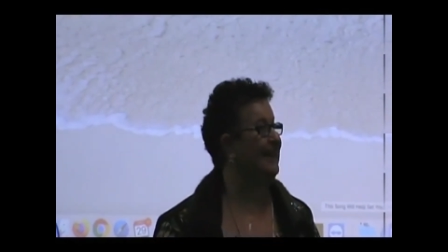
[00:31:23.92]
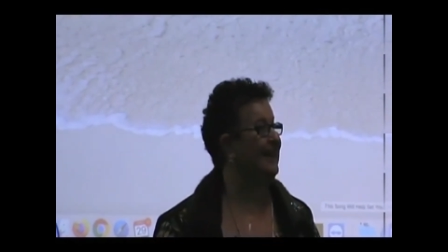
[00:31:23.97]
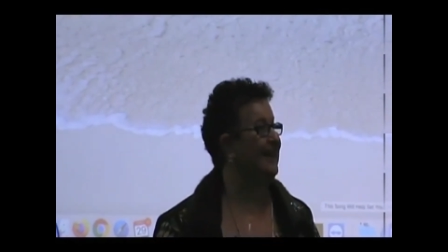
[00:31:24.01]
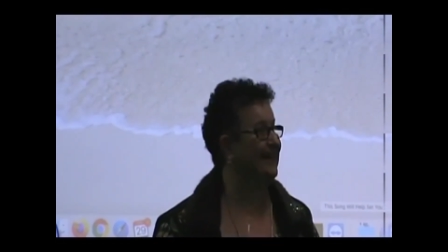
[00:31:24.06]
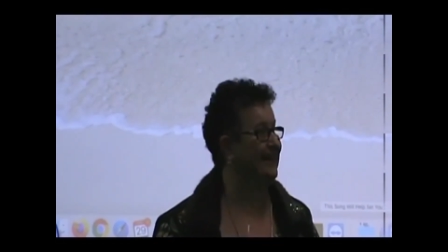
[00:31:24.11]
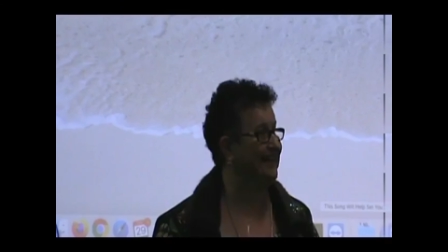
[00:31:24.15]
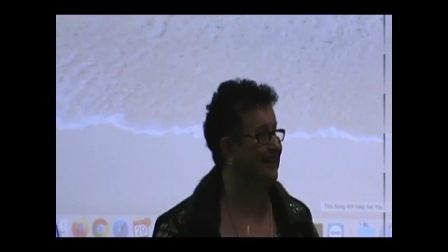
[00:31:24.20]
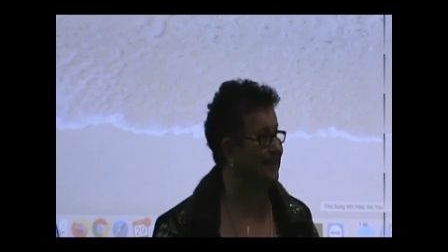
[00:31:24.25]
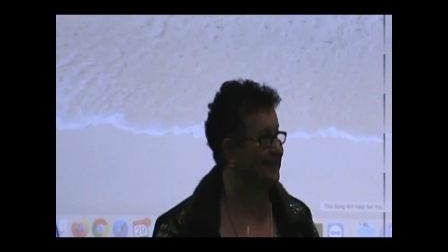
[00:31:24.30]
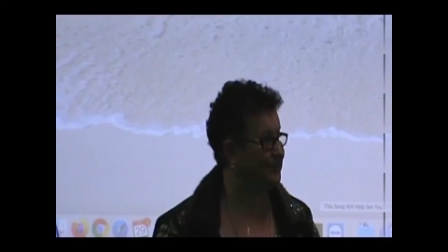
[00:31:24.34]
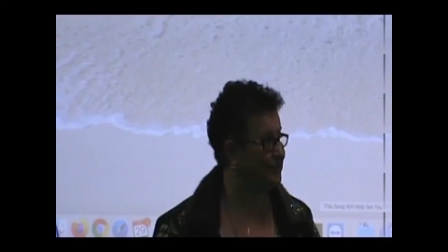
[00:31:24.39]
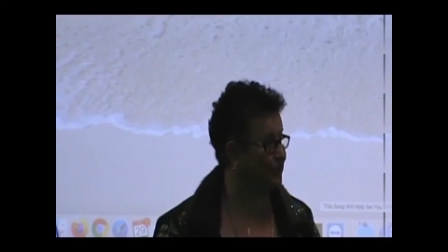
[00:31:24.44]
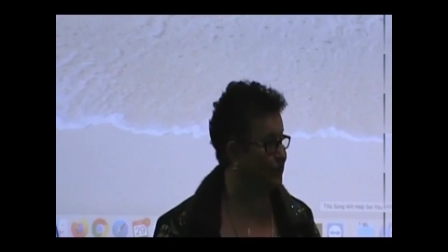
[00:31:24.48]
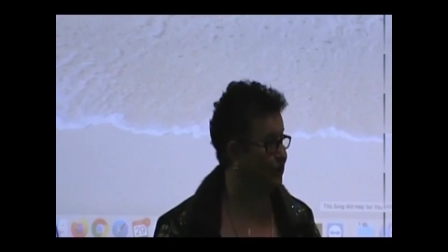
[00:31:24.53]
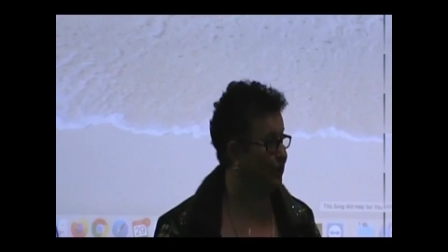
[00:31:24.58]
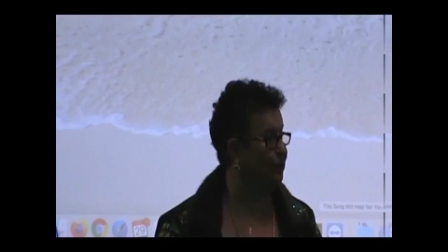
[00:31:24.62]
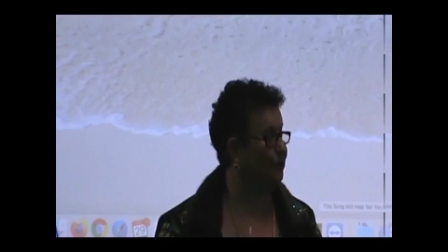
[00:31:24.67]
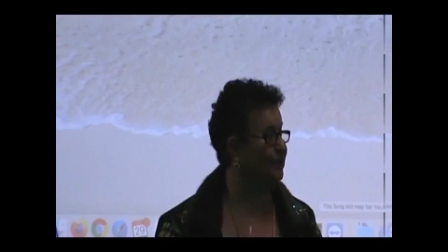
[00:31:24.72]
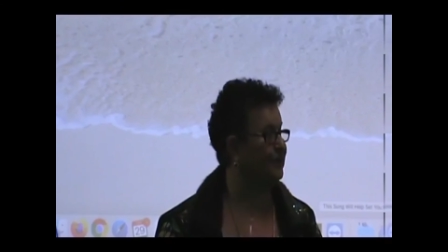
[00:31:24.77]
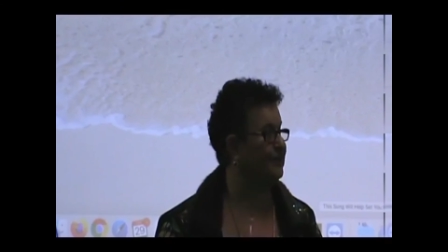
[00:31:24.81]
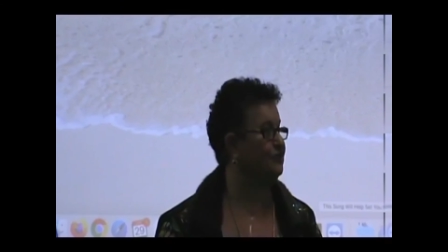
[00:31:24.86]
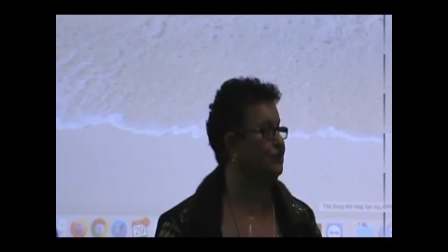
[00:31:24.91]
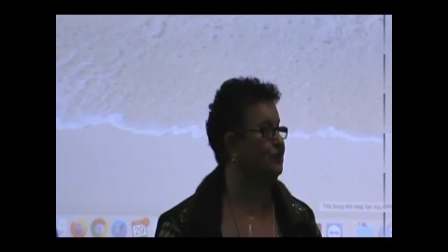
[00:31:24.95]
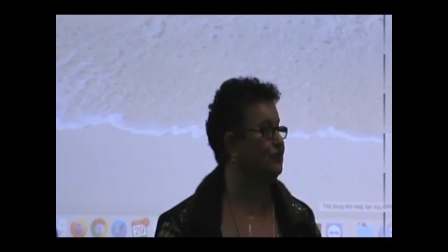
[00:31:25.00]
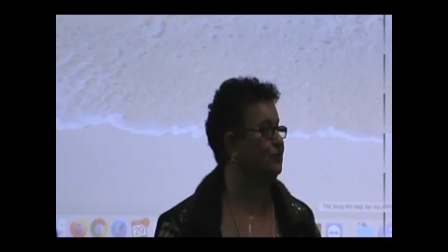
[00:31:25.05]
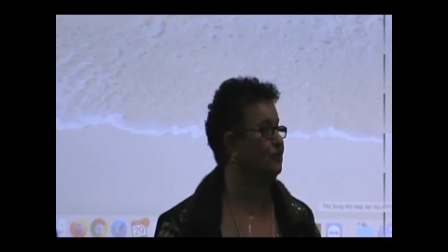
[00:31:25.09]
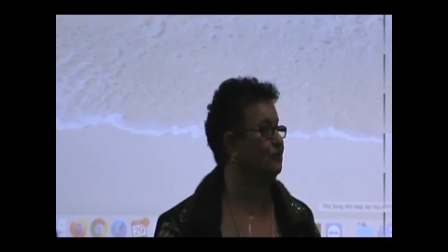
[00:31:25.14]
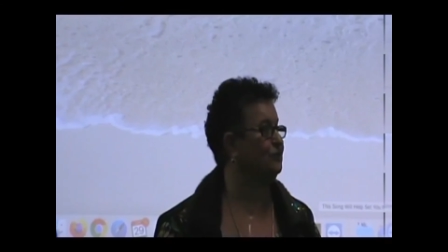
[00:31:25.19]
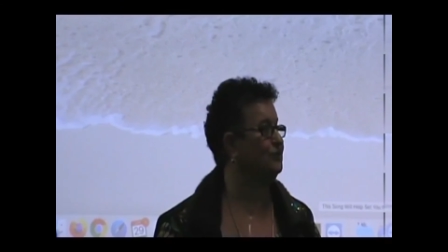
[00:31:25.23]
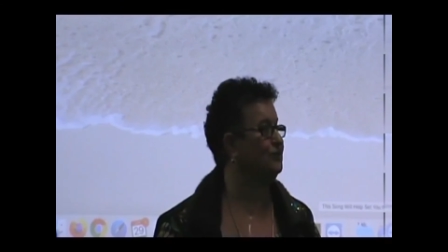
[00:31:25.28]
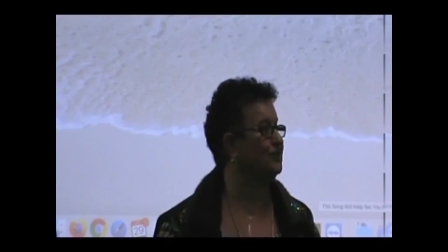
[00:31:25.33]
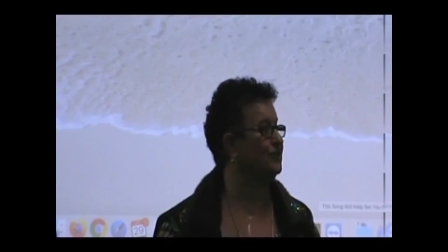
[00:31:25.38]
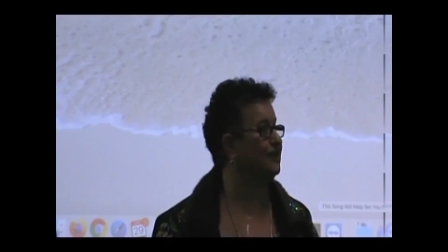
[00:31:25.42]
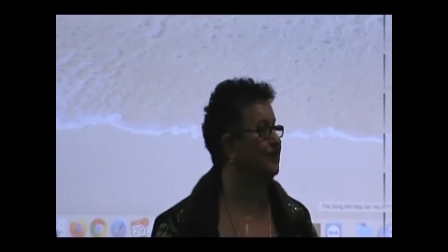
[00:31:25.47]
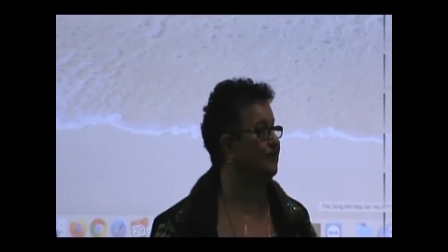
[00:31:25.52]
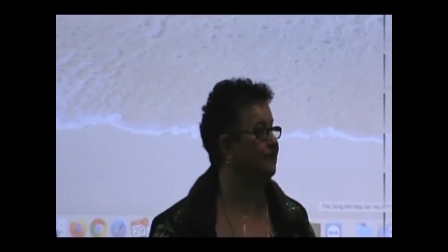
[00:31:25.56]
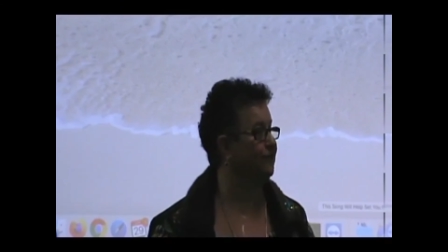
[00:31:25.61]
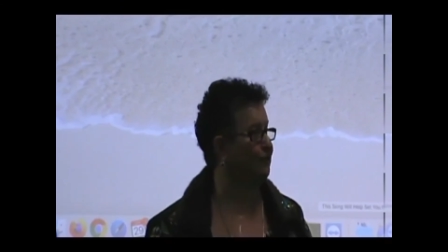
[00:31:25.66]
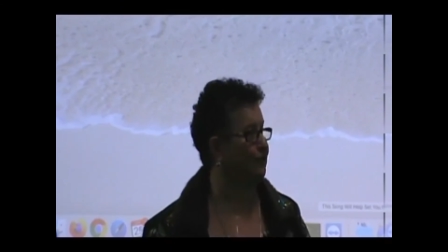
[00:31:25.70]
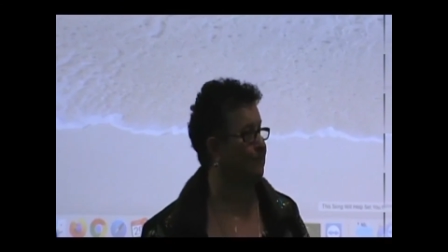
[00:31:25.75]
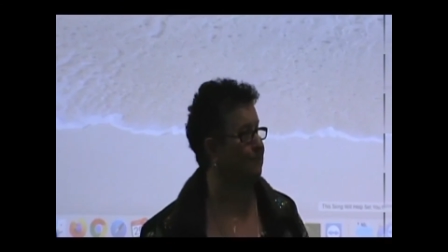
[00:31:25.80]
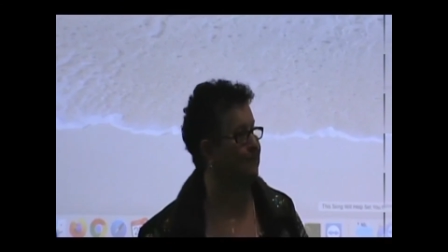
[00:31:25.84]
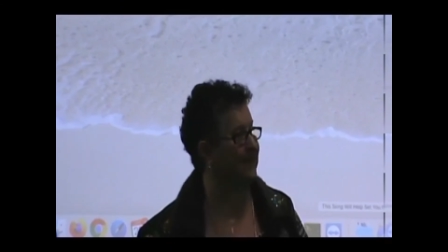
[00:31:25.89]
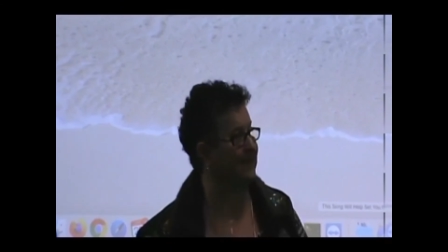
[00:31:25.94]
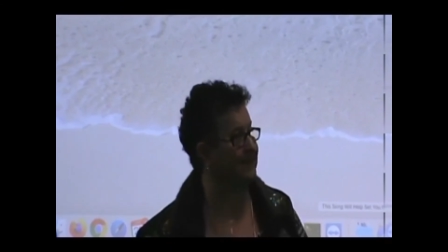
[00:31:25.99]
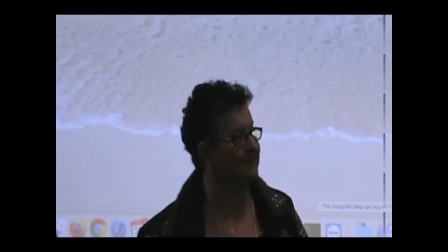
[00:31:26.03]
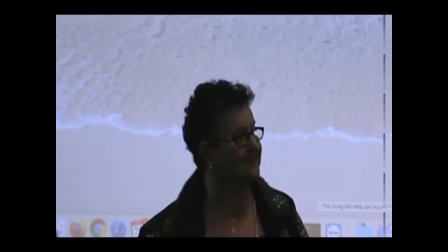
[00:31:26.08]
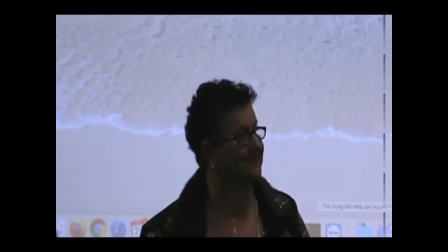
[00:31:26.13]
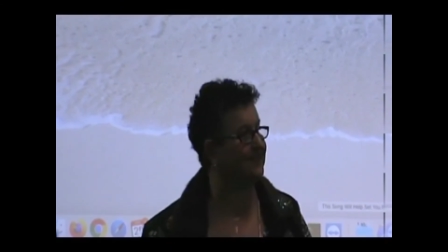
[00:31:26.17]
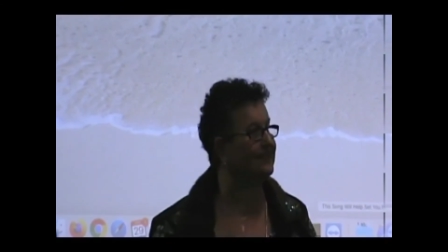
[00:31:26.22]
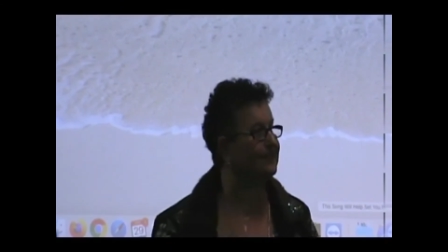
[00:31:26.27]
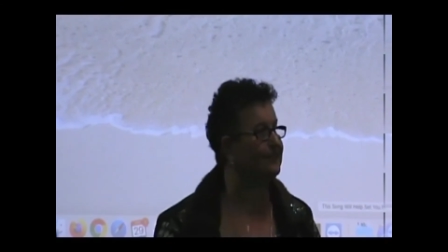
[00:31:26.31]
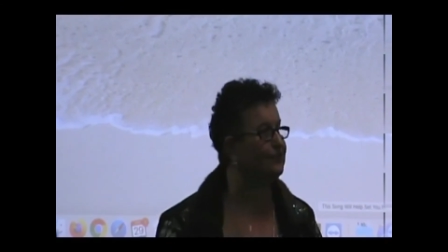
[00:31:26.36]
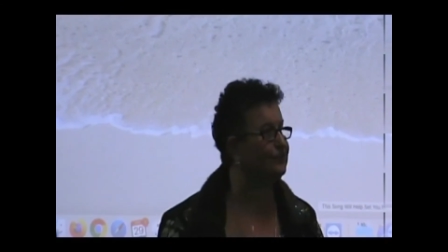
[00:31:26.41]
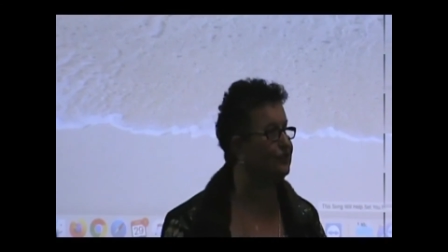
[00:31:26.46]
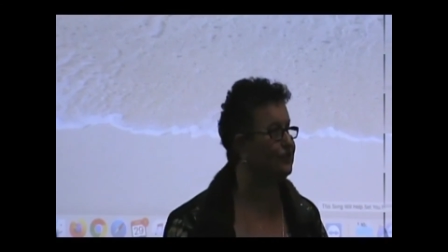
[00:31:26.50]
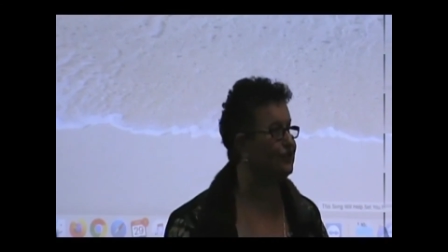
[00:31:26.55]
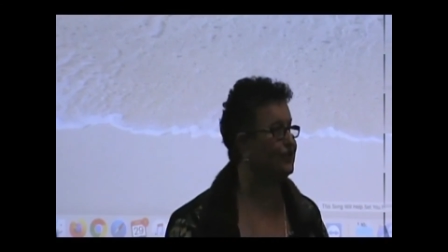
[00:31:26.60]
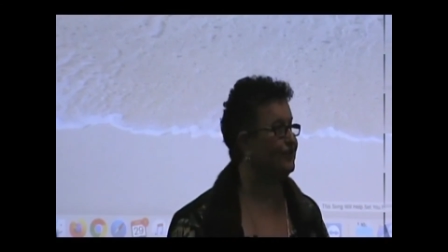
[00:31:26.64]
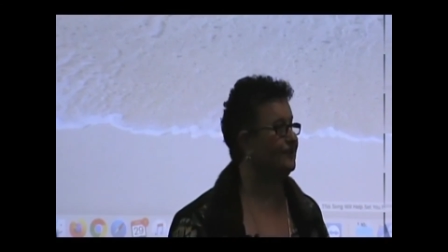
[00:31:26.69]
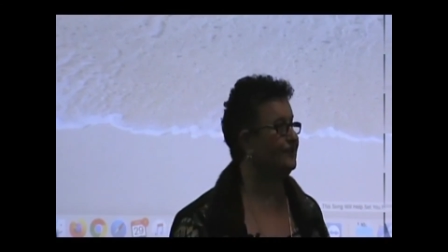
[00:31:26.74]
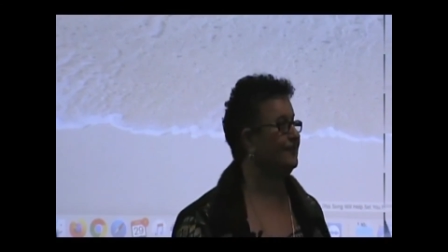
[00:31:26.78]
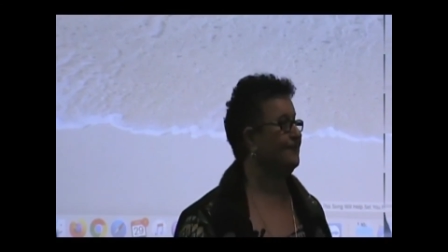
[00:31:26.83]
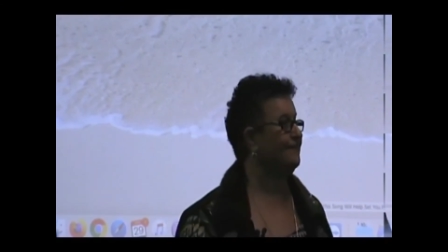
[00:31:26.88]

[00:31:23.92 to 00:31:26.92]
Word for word: he is going to deliver a message